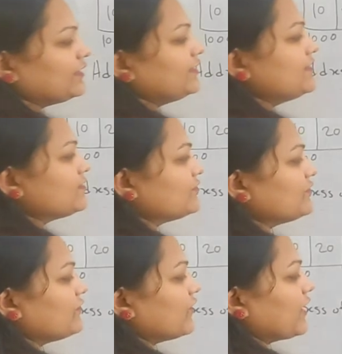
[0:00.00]
It
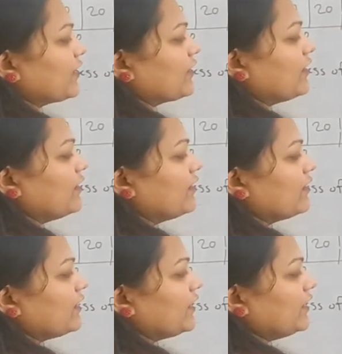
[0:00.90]
is
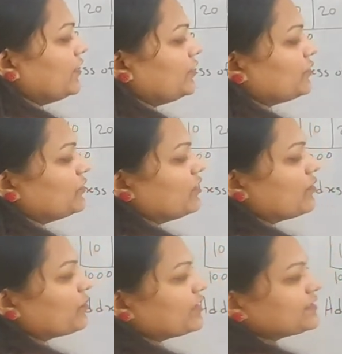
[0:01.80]
5
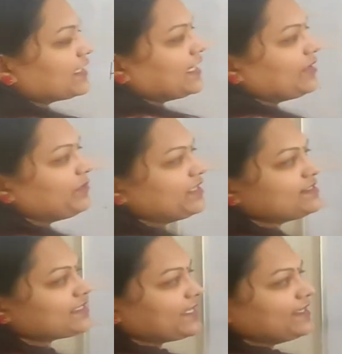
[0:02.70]
into, what is the
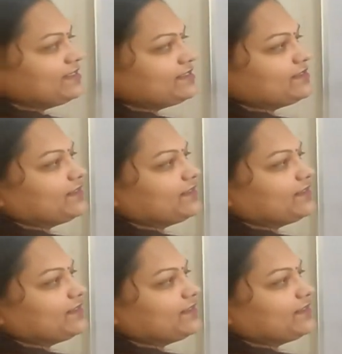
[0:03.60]
element size?